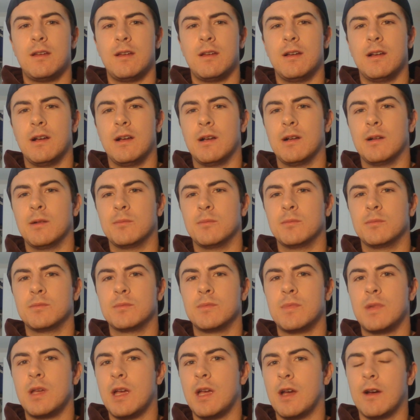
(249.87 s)

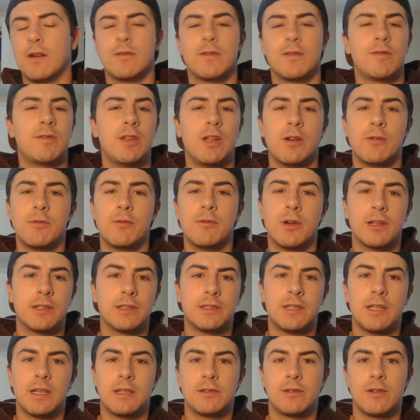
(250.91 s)
However, if you don't want to
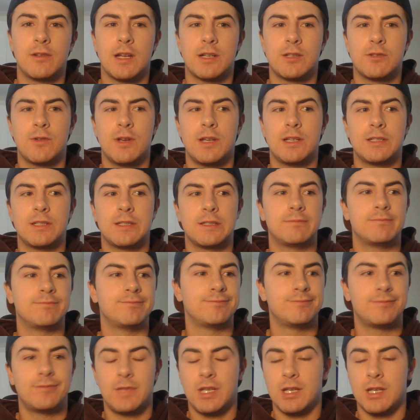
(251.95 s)
attend graduation,
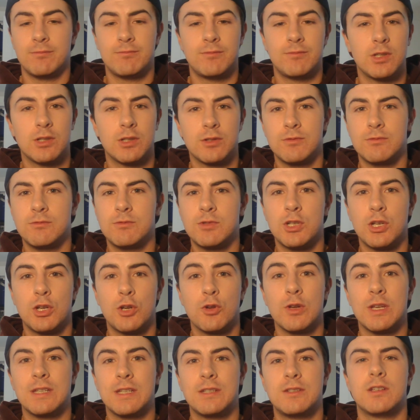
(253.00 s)
your
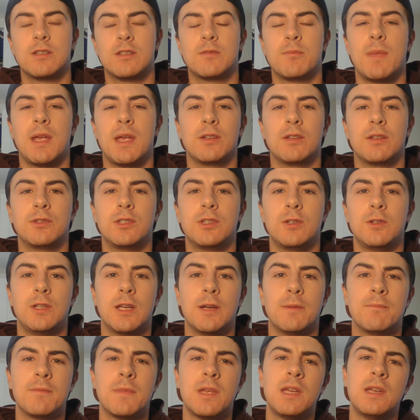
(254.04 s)
degree is just mailed to
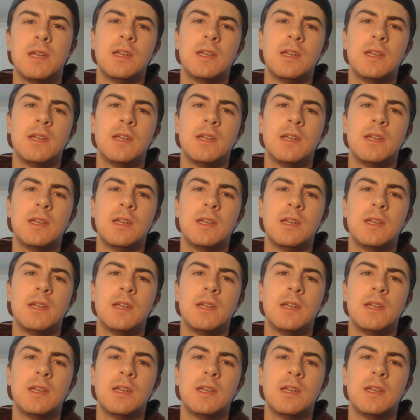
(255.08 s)
you.